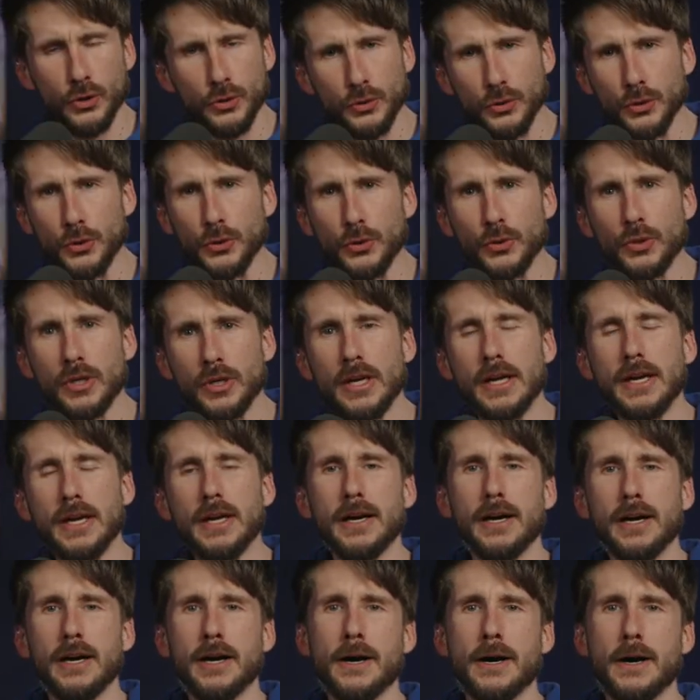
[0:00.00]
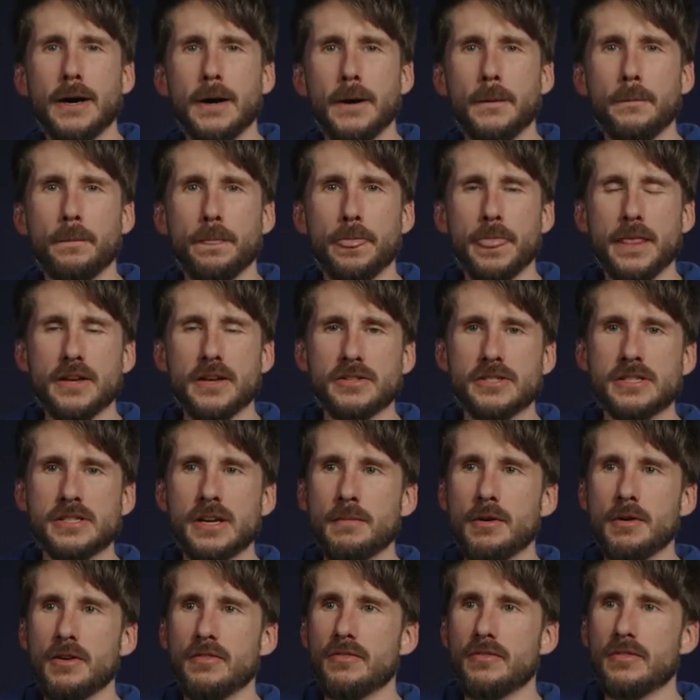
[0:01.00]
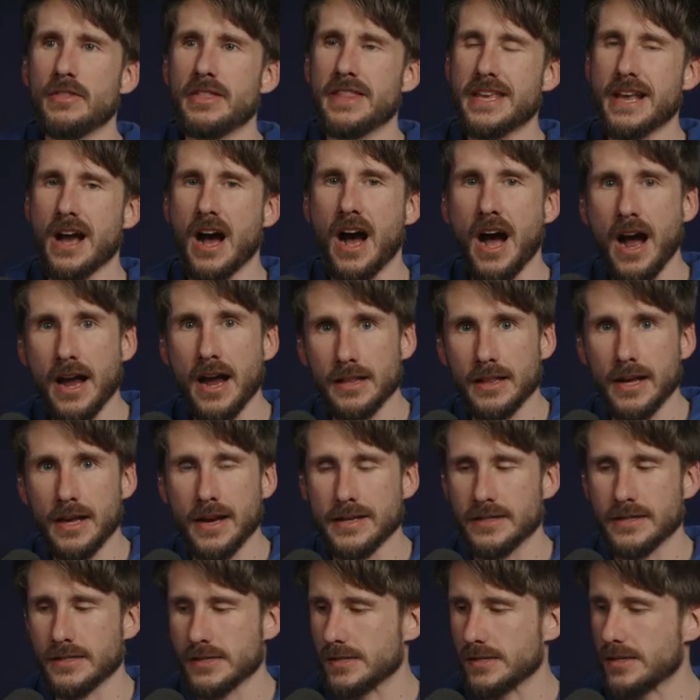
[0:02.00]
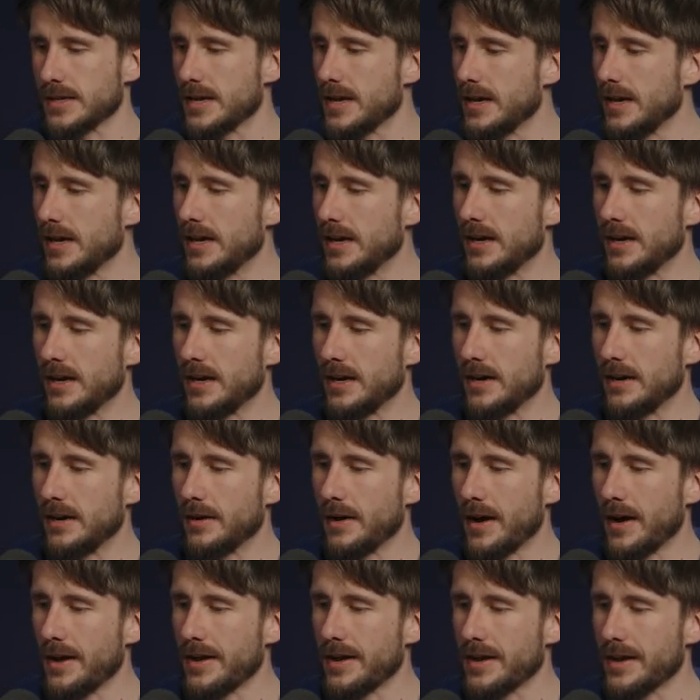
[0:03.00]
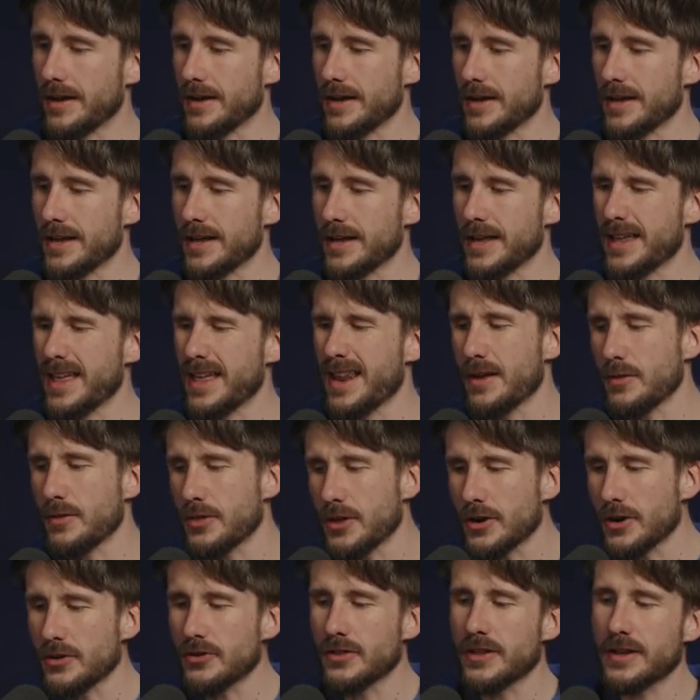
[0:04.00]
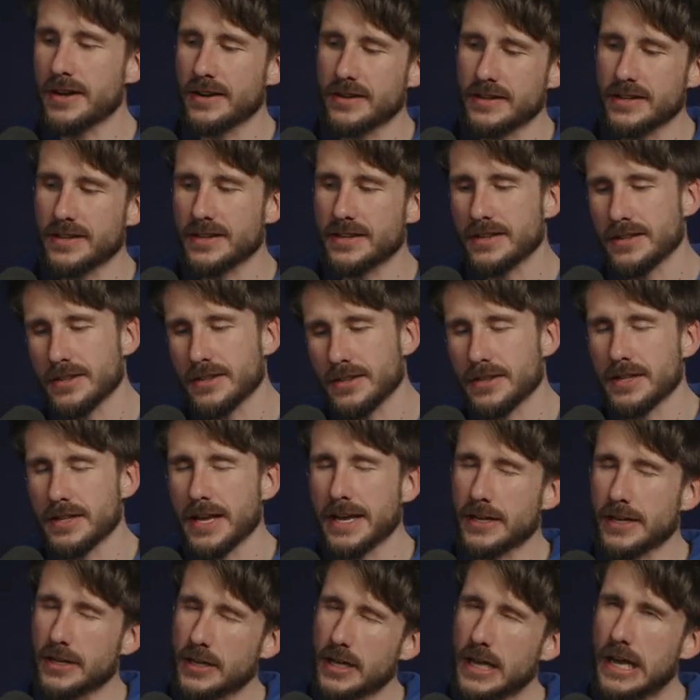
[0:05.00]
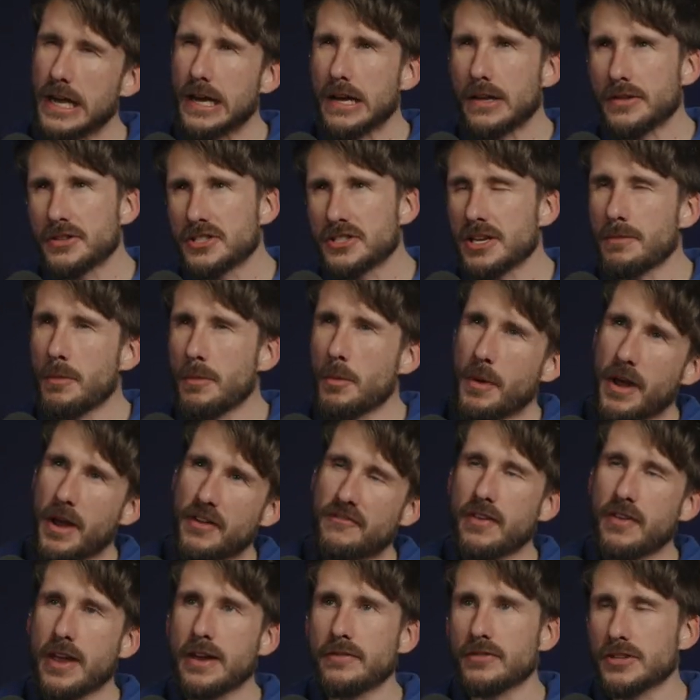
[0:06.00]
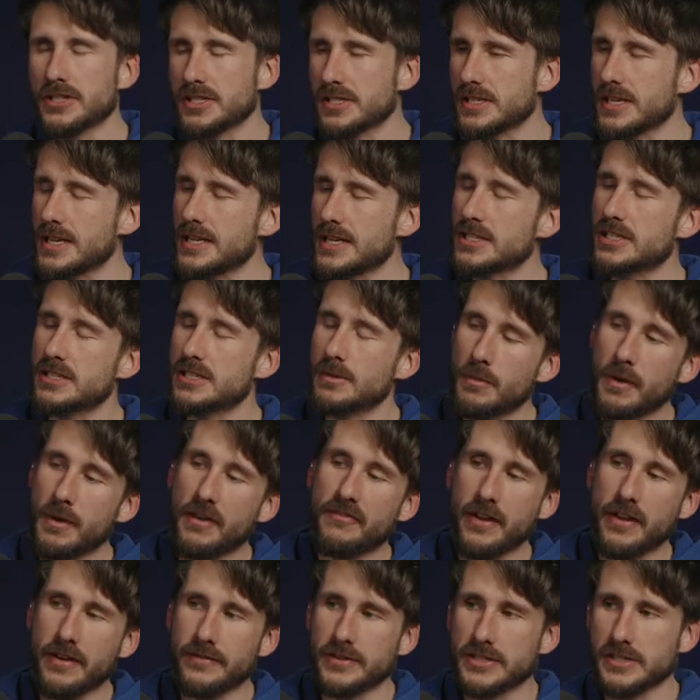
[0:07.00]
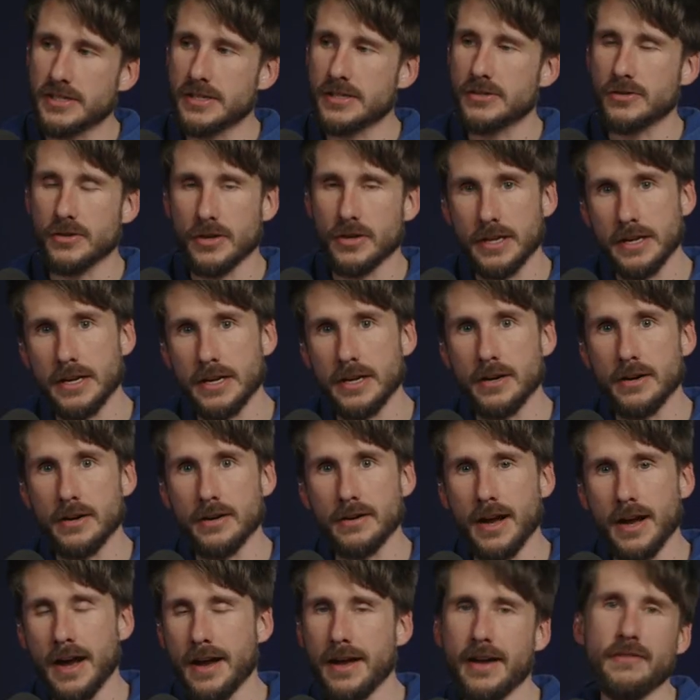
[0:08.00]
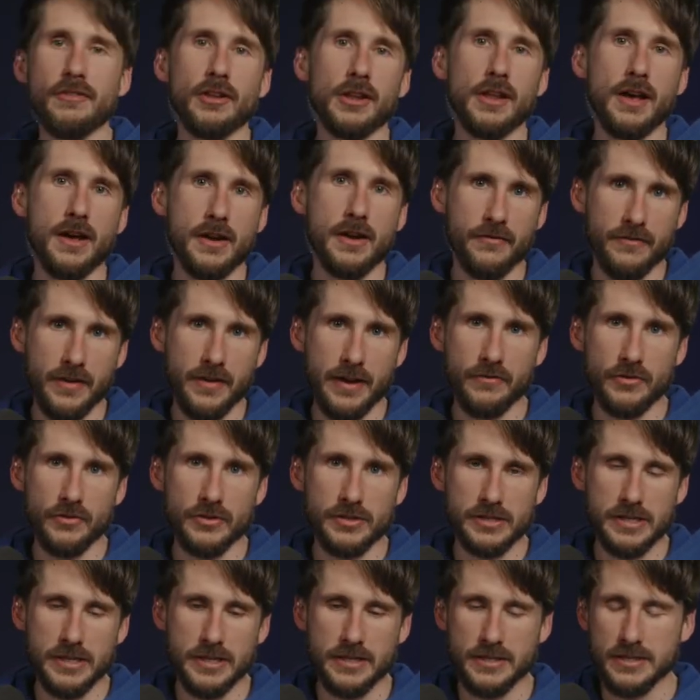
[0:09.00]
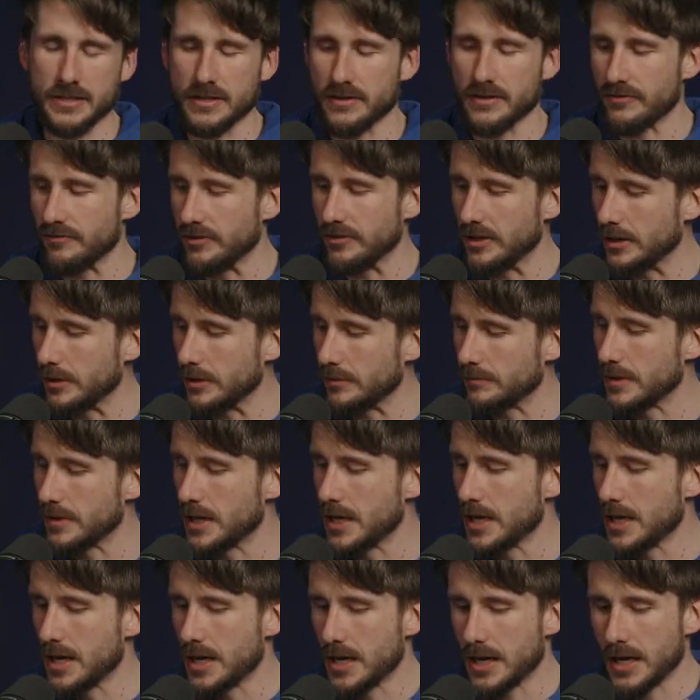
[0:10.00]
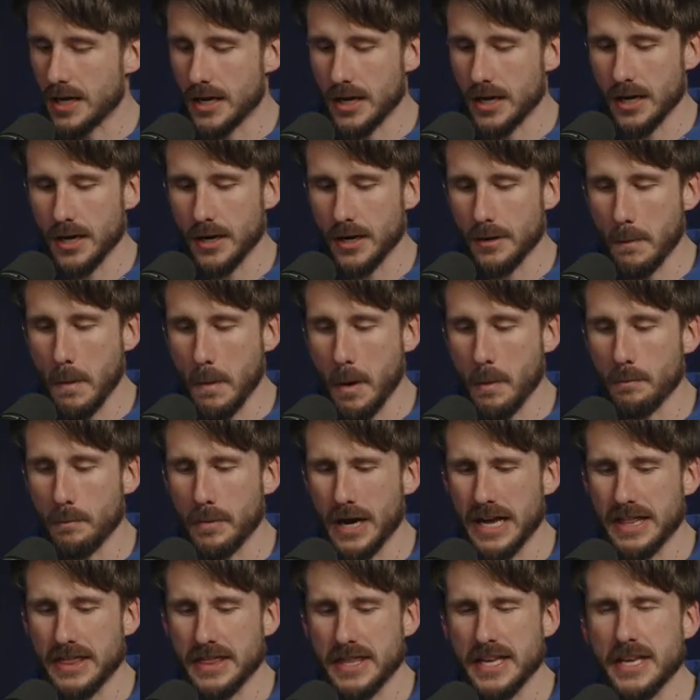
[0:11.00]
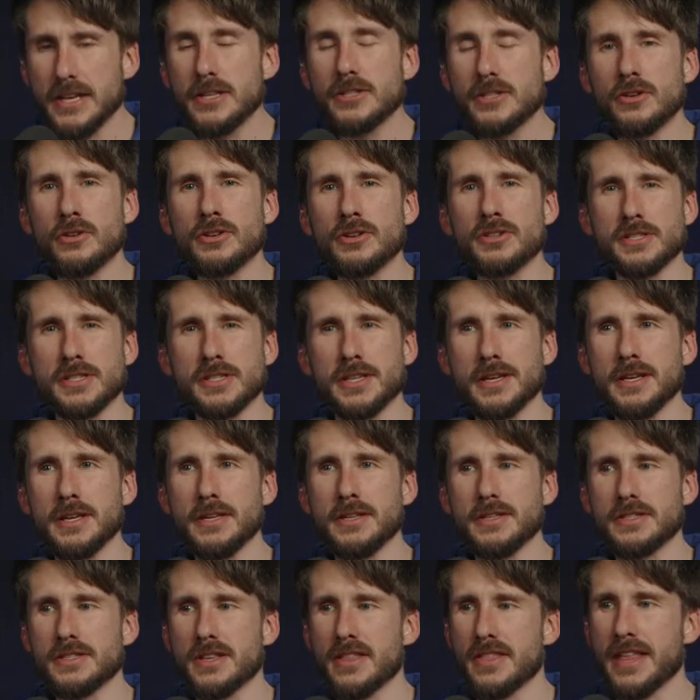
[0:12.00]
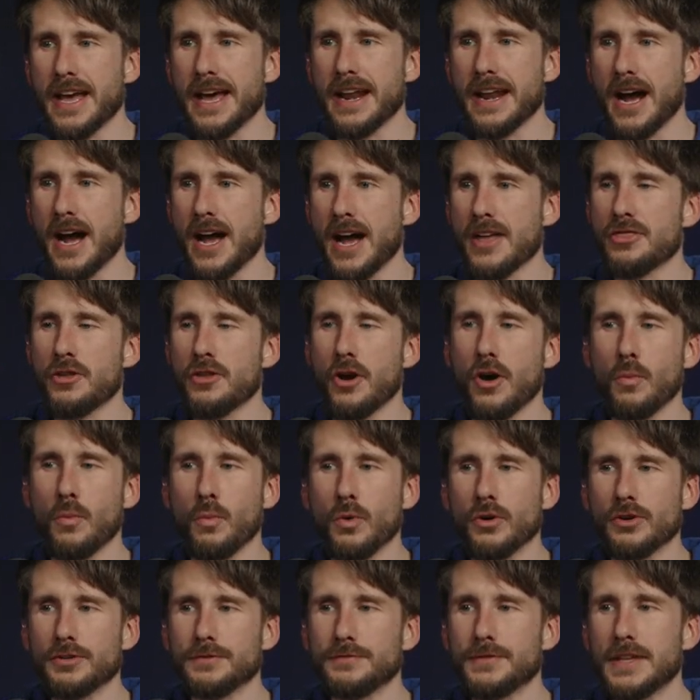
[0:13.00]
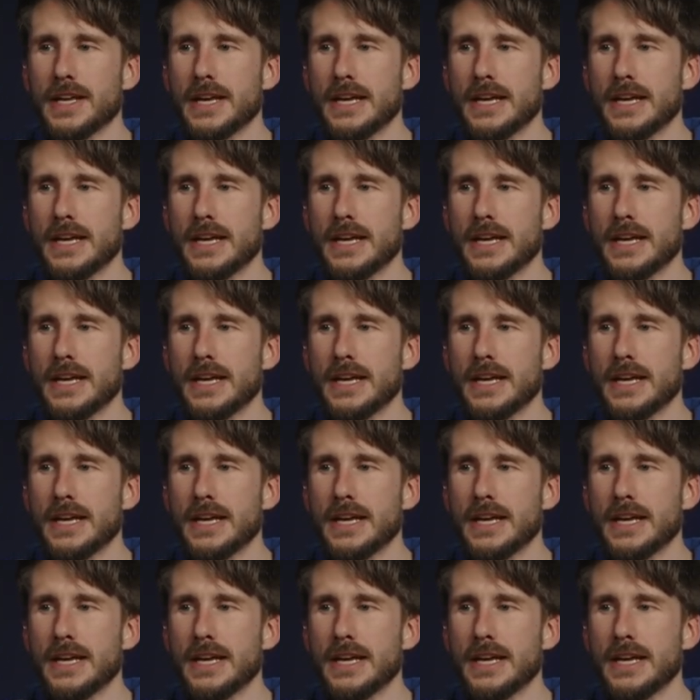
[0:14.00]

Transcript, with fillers: through um, some of the highlights. Uh, and they're, they're, they some of my favorite scenes. Some of my favorite scenes are in here. I have a lot of favorite scenes in the film, um, but these are scenes that I thought were